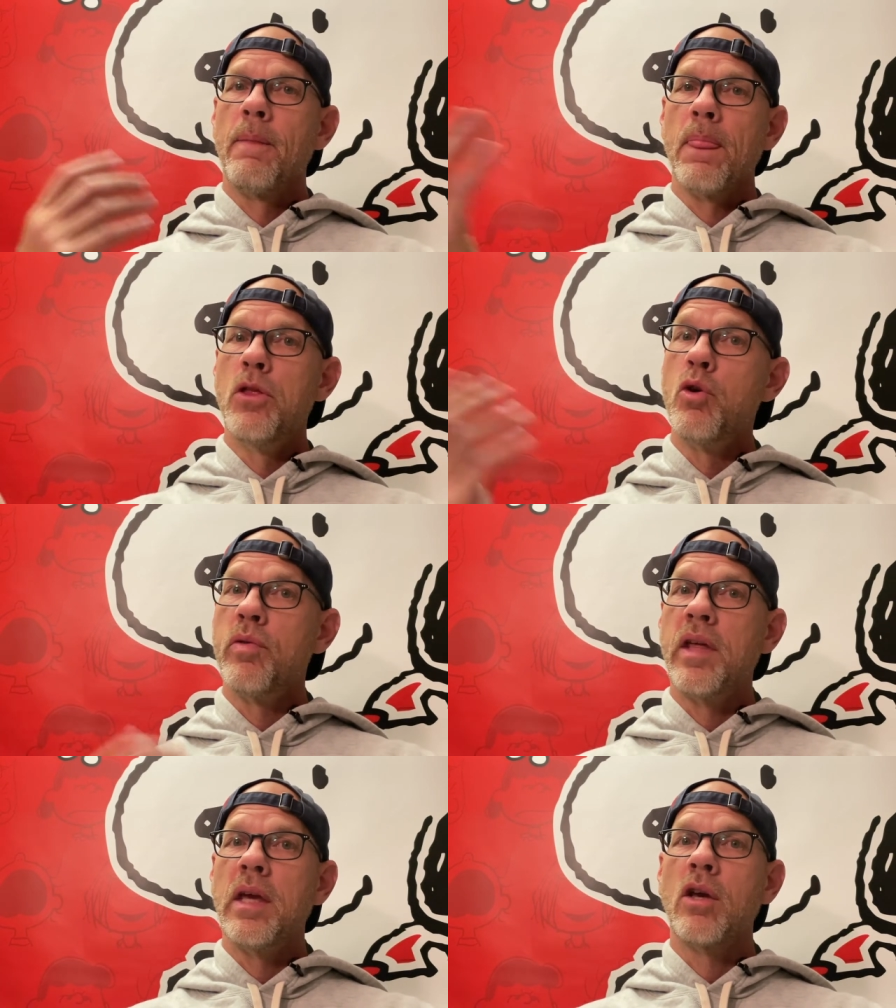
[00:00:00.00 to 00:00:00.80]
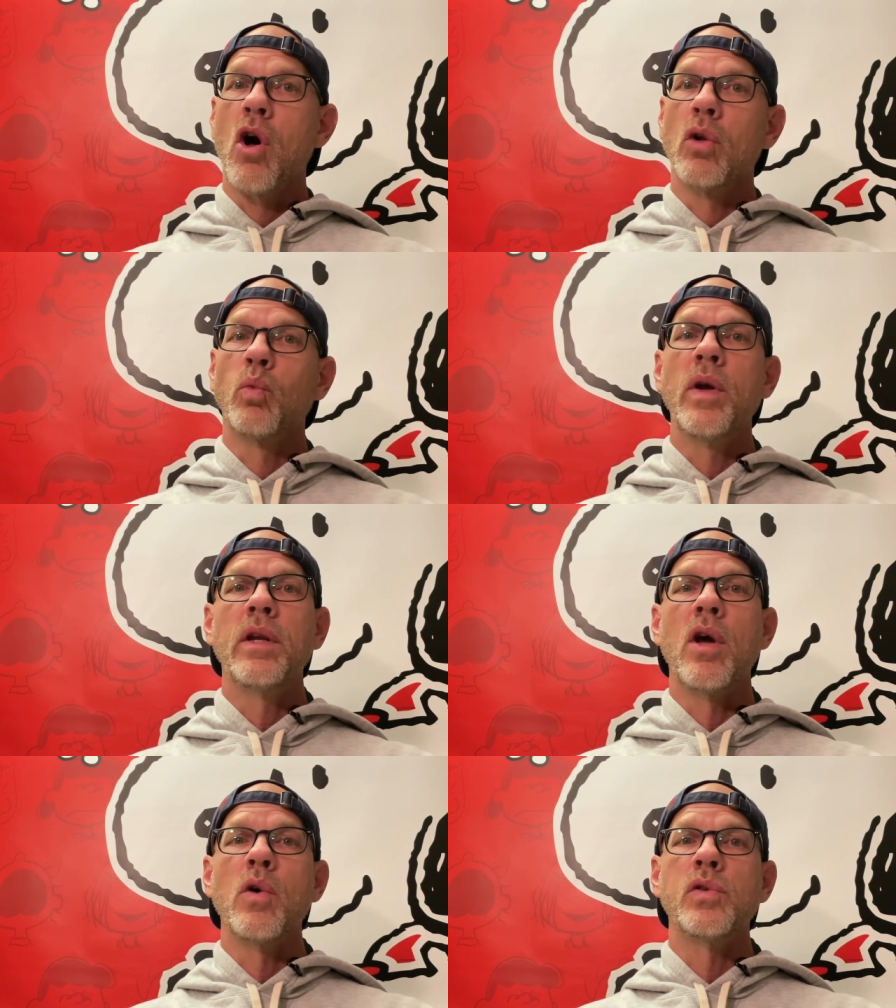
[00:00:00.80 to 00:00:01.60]
new thing called
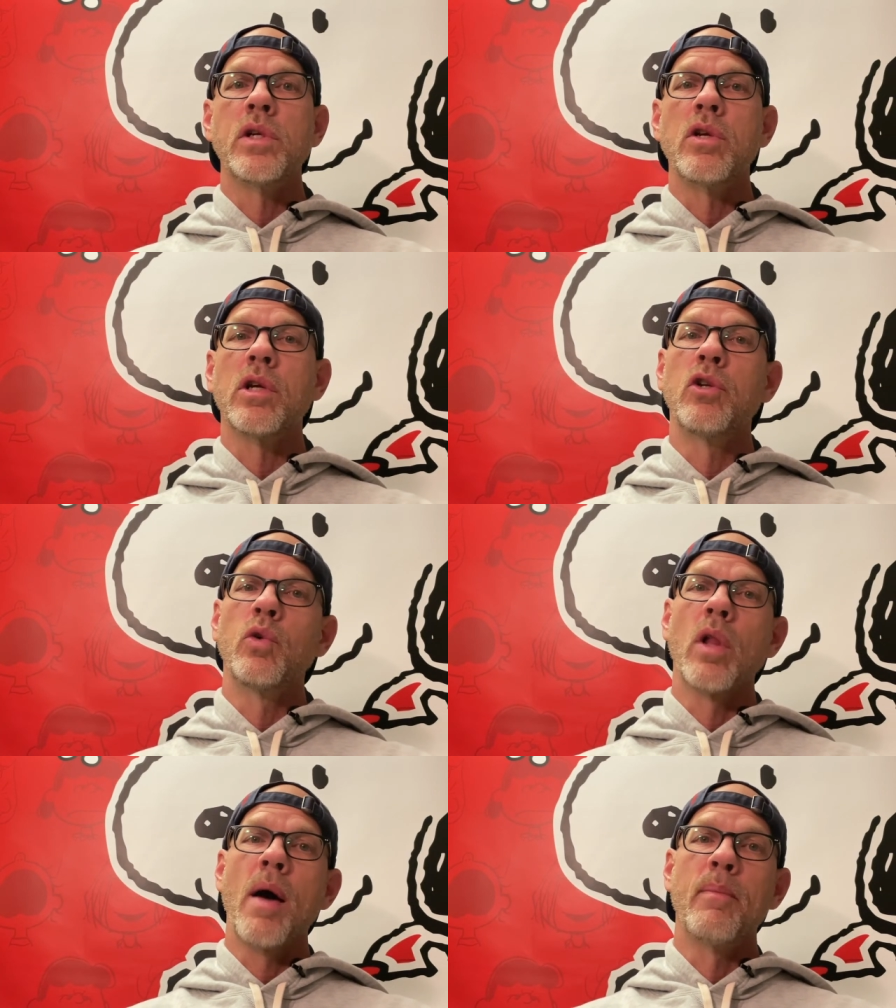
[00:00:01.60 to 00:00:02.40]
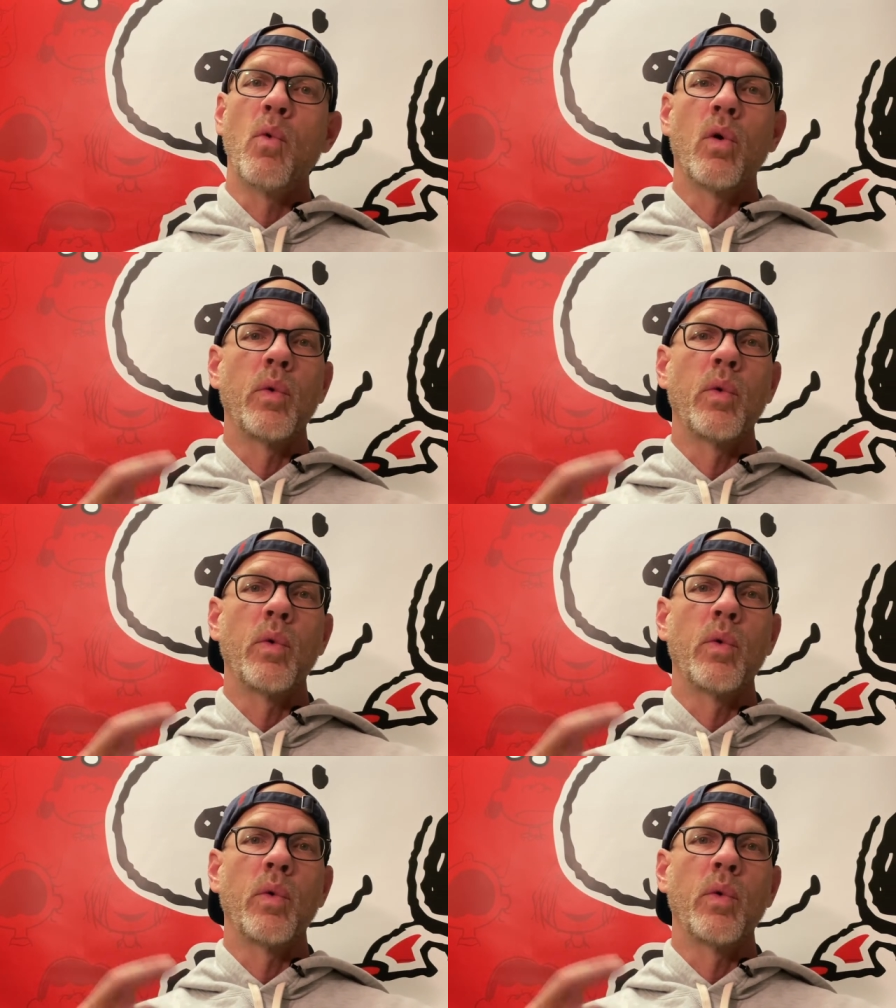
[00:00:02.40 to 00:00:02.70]
Windows that you can do a lot more.